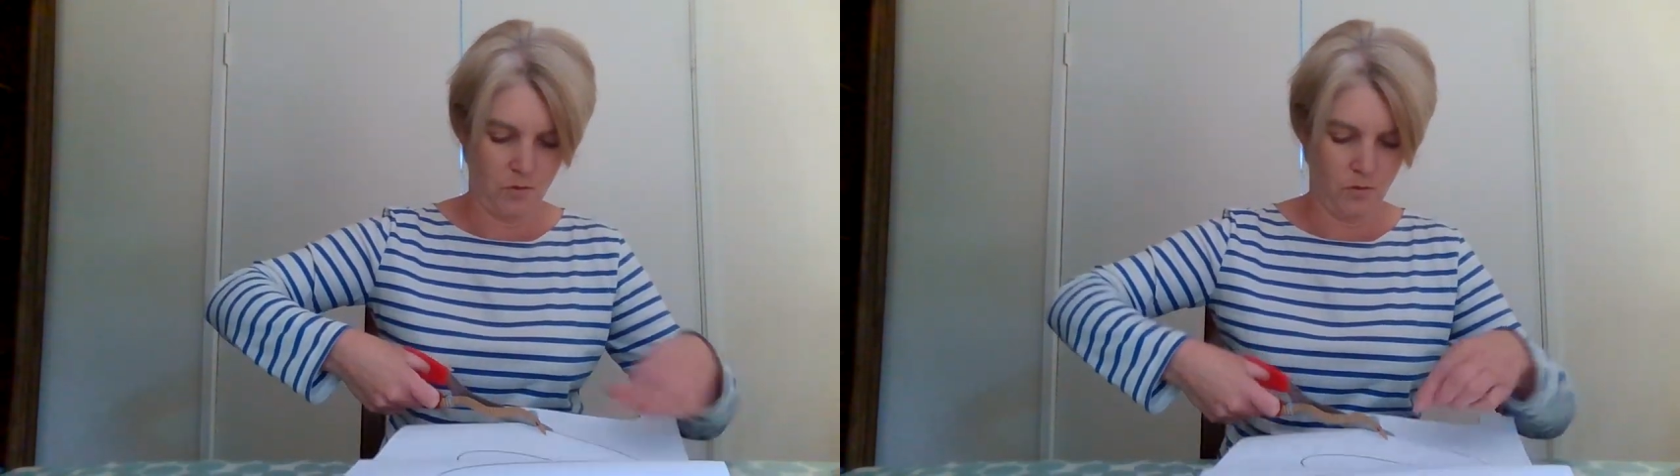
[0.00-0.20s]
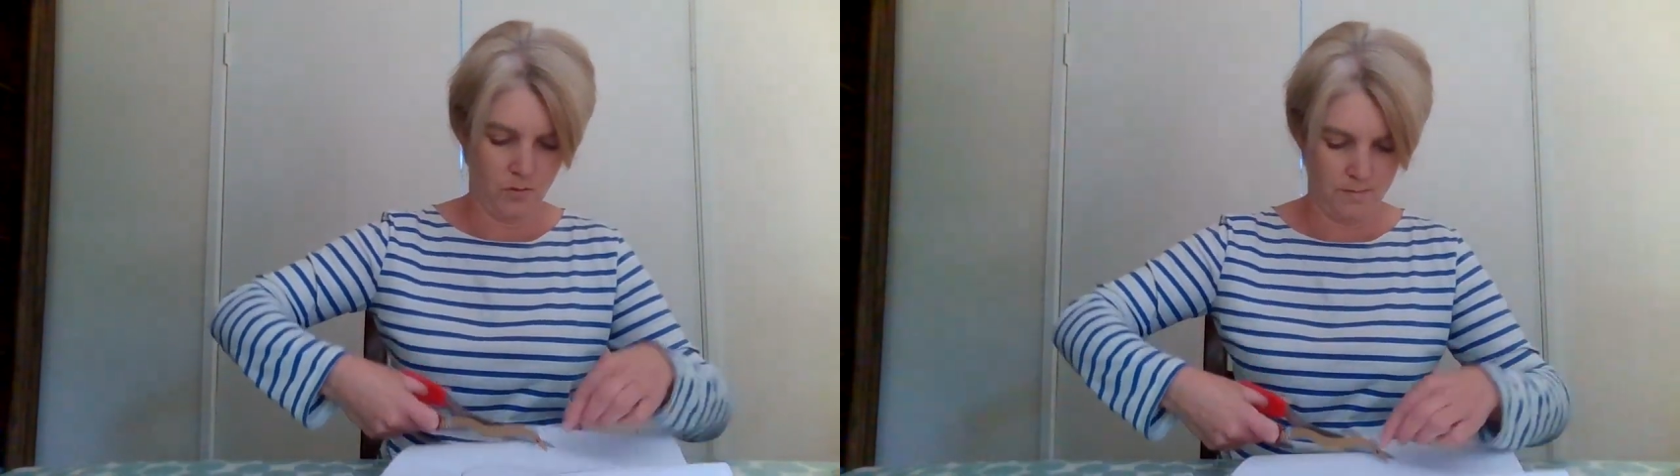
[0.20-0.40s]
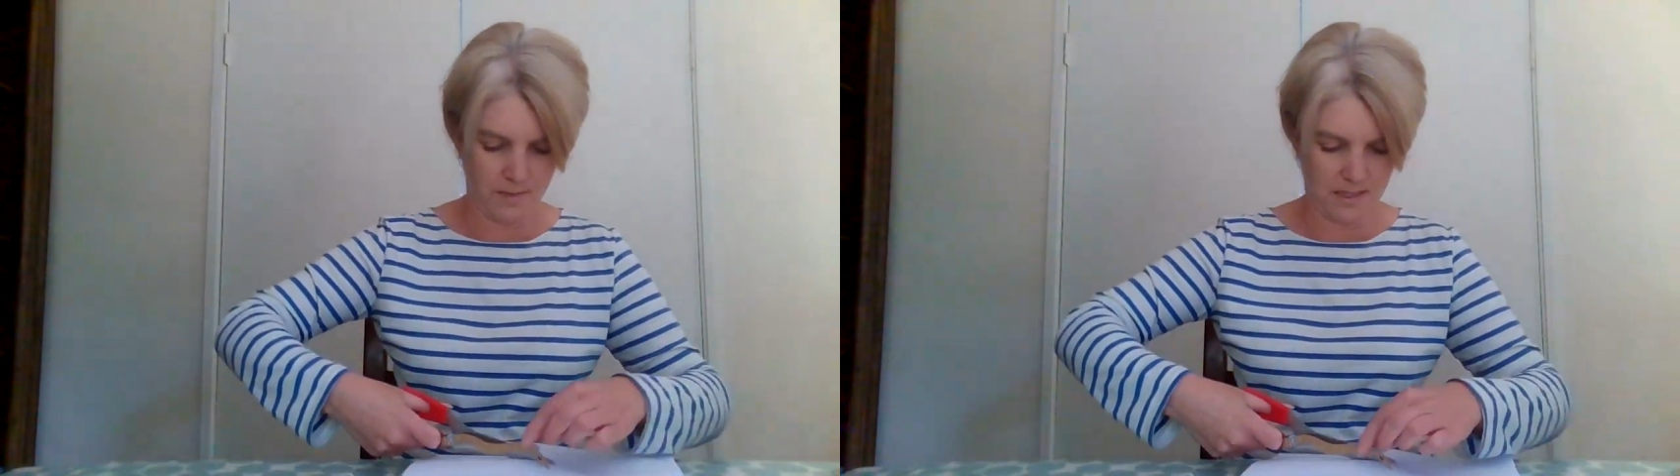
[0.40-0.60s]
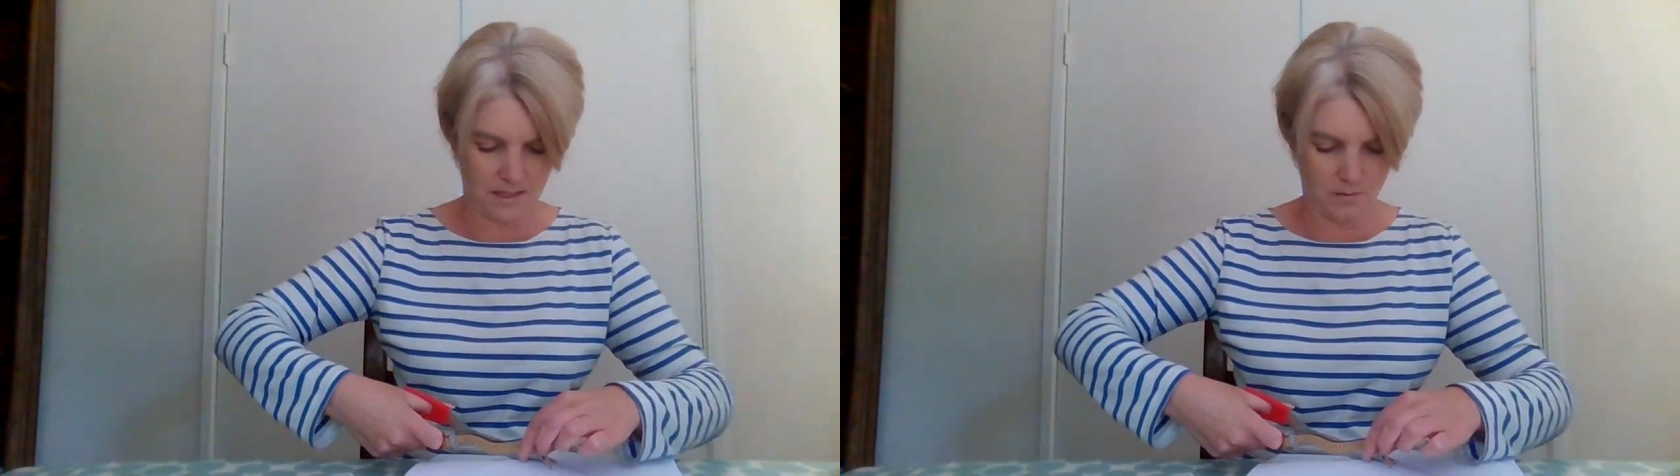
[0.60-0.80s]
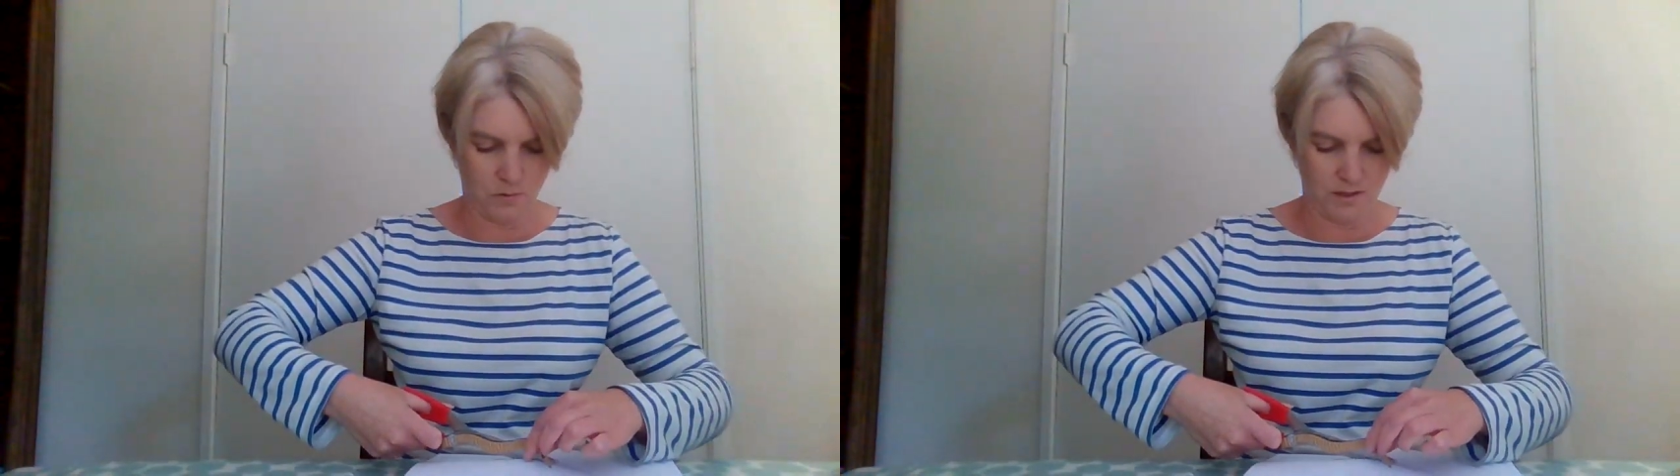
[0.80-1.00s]
Ooh, my
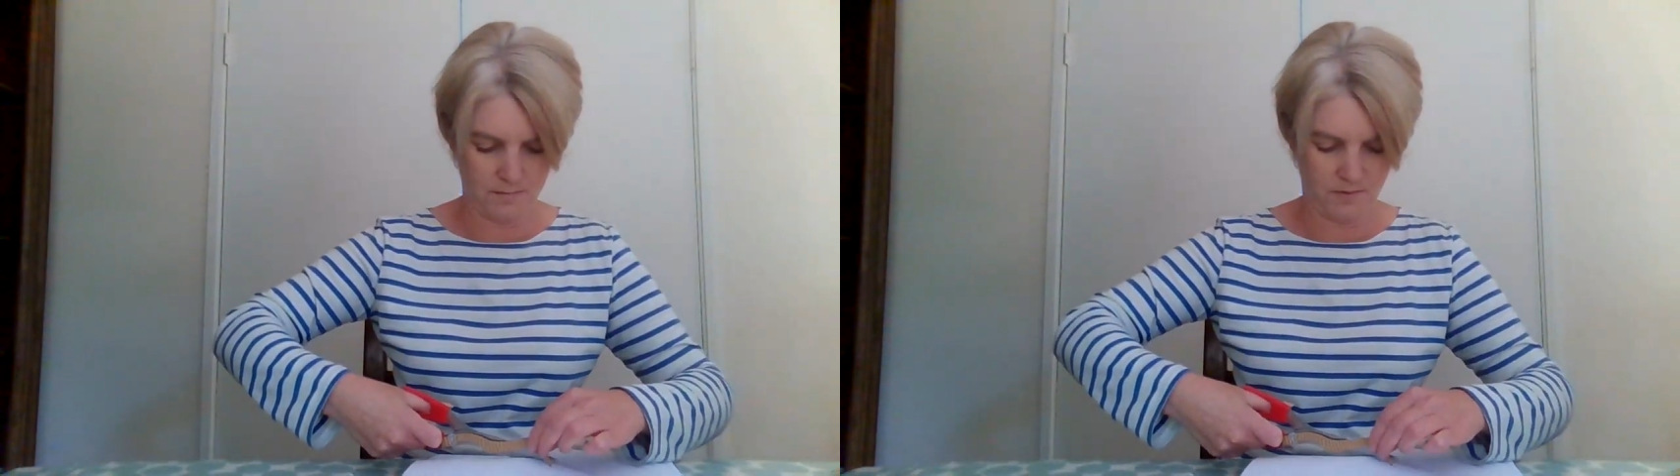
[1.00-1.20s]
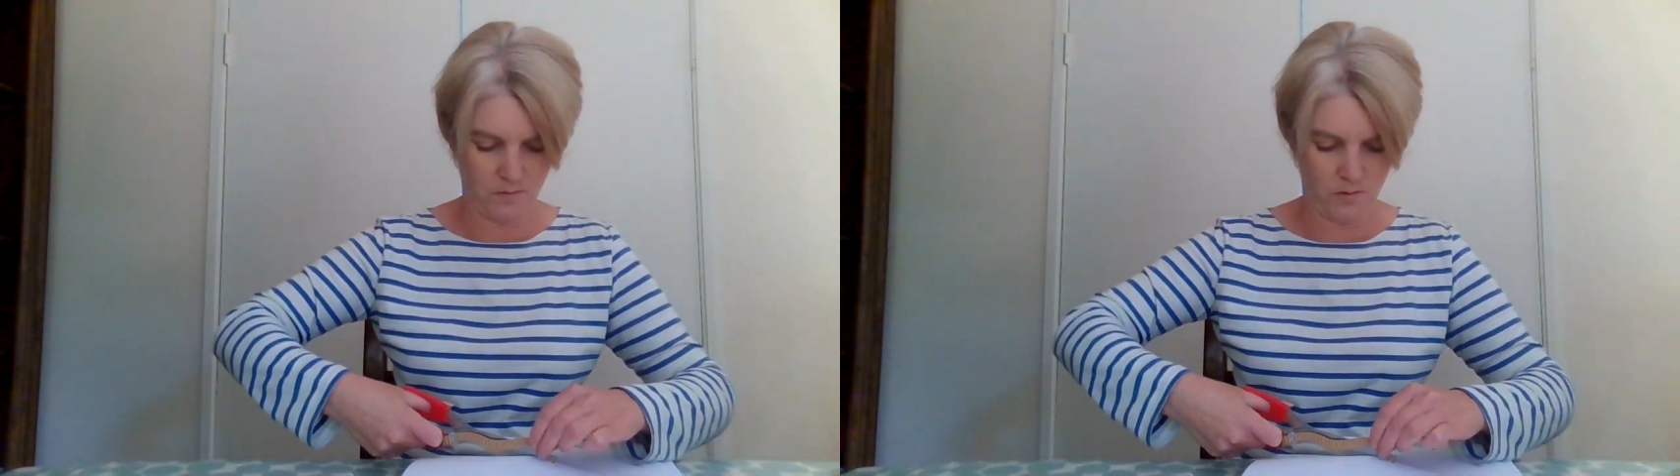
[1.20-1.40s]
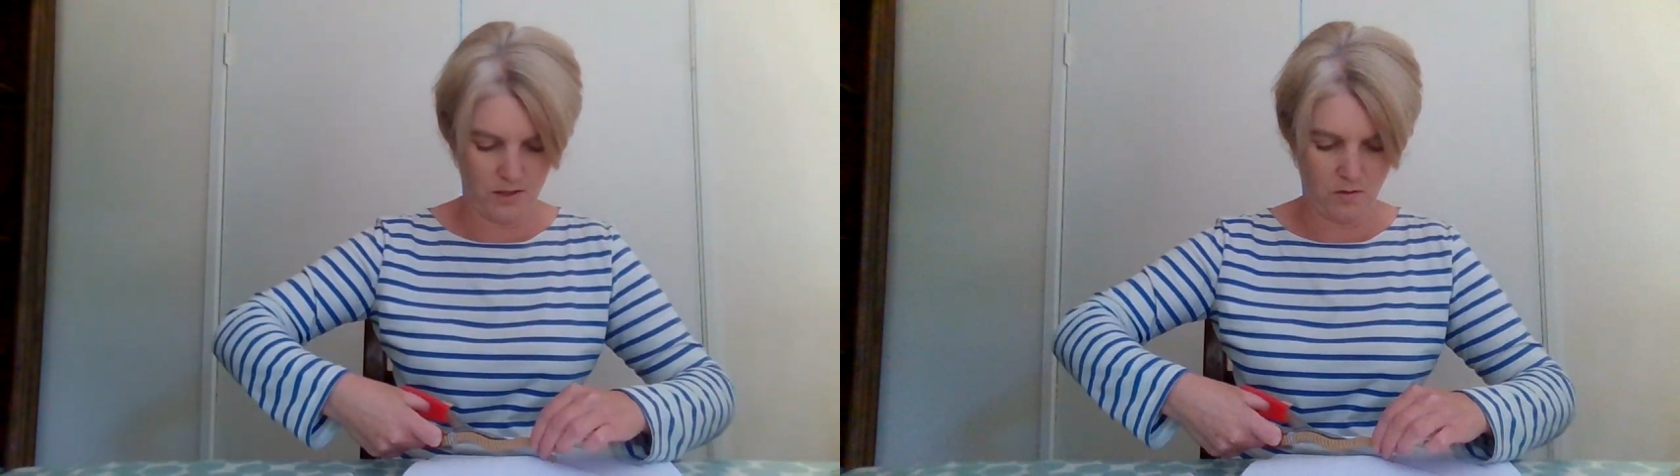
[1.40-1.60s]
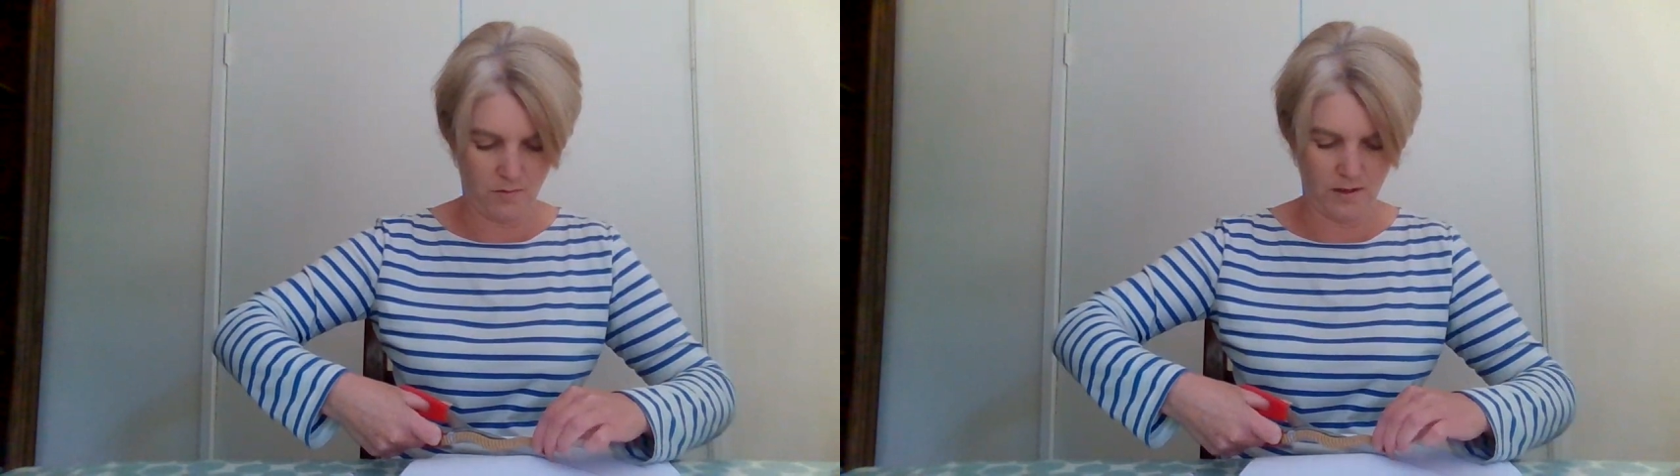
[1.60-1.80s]
little worm's falling off.